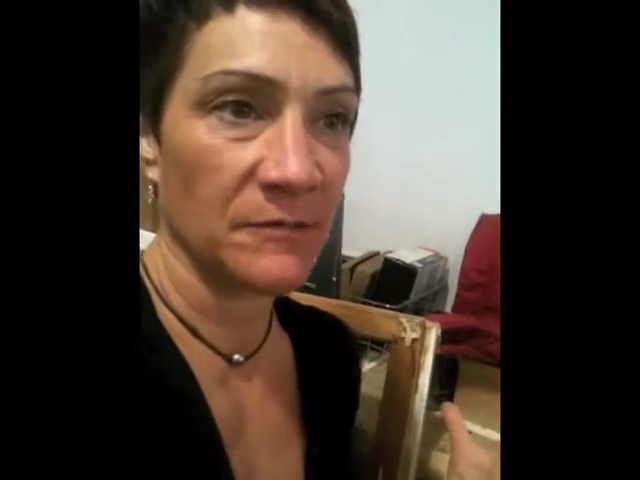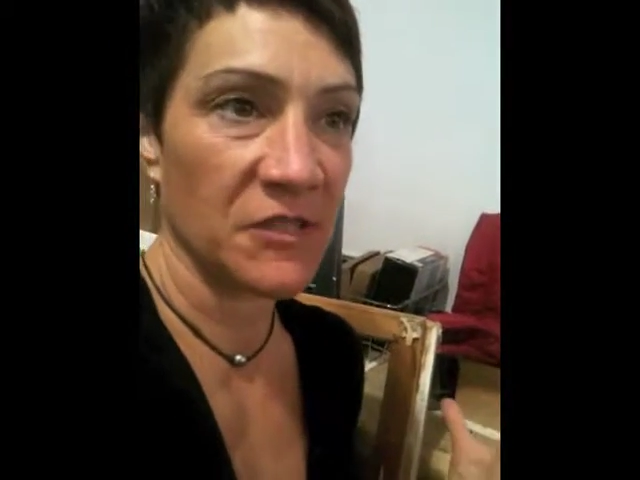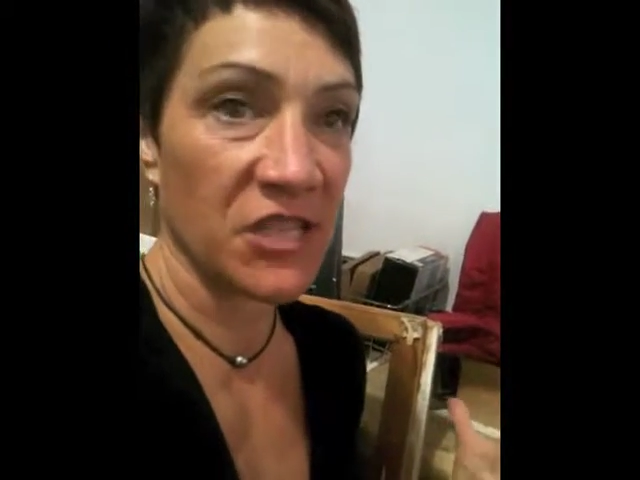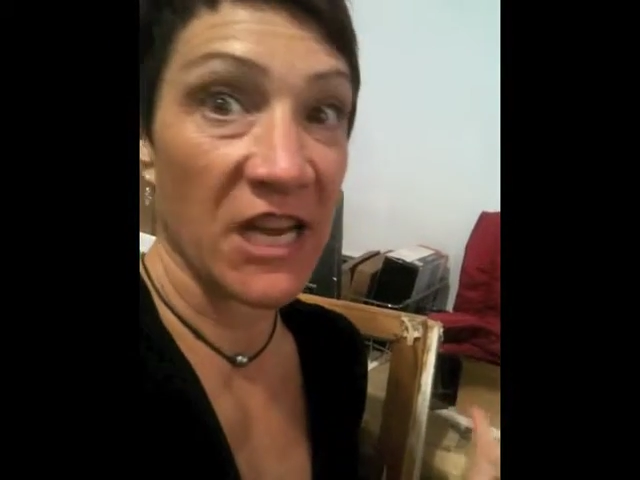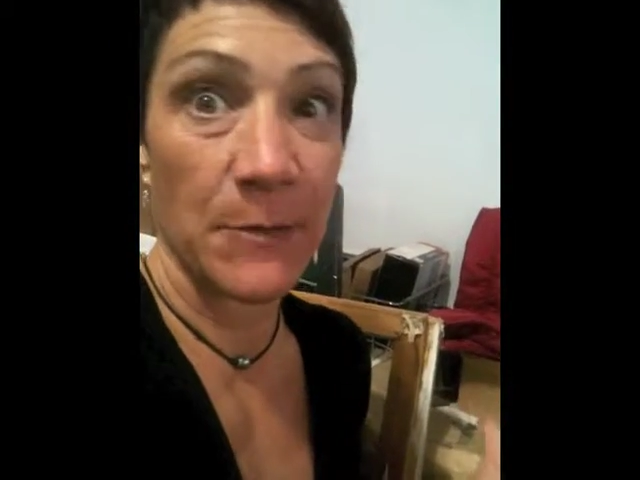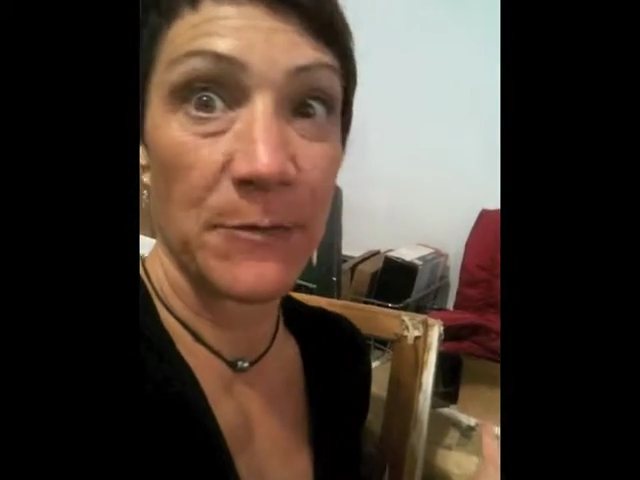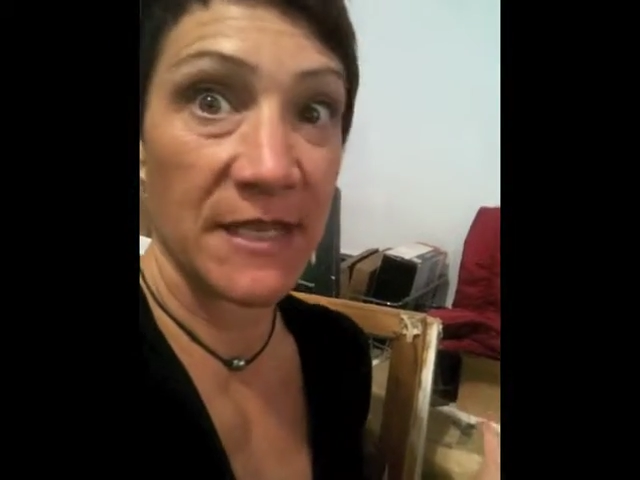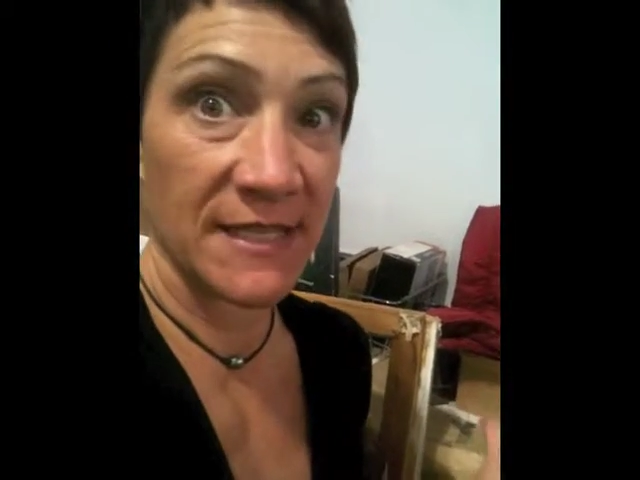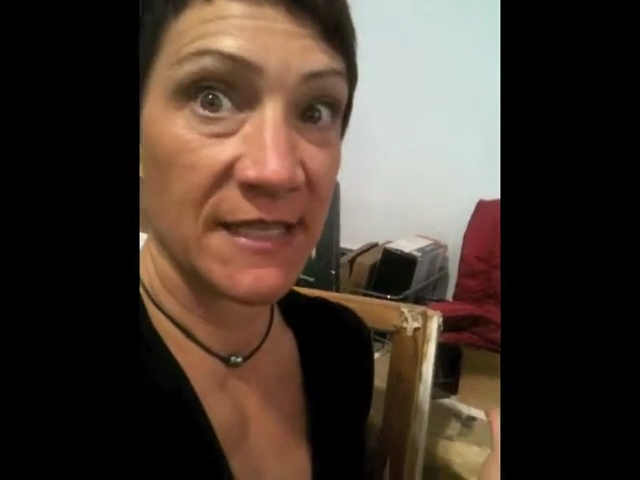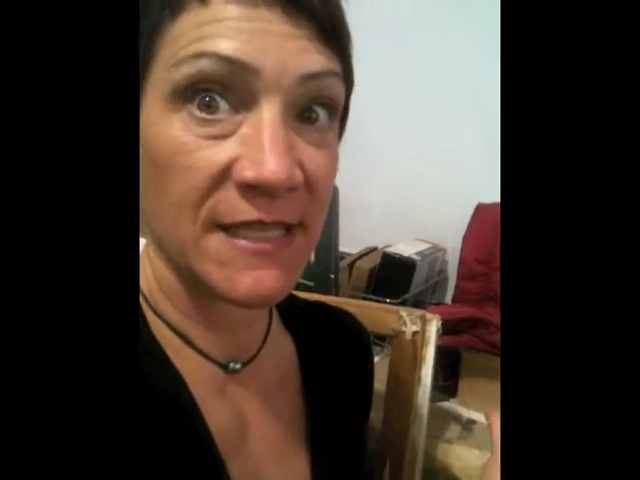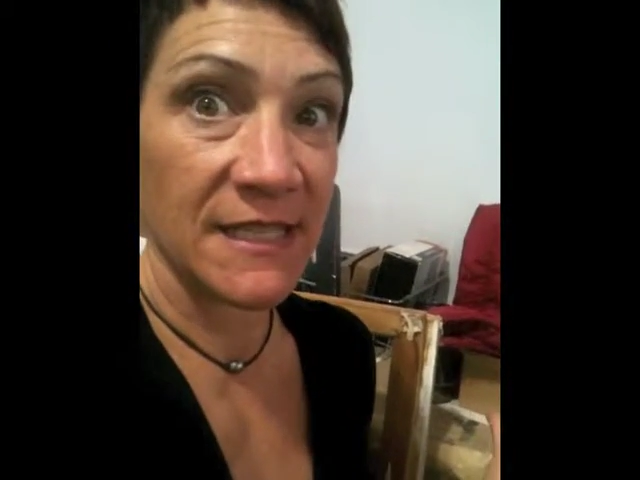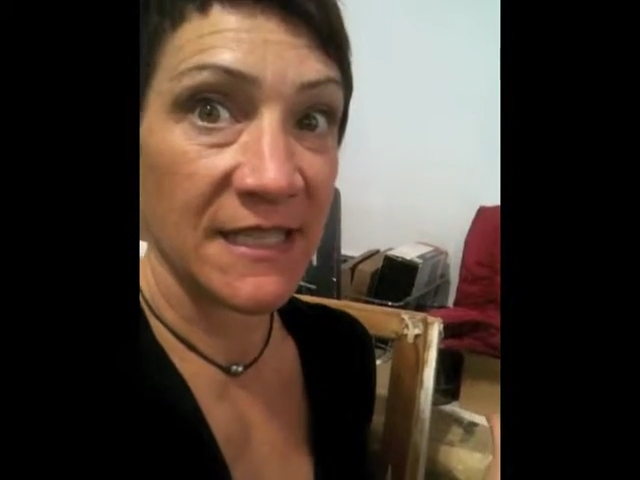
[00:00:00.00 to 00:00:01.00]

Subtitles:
shapes,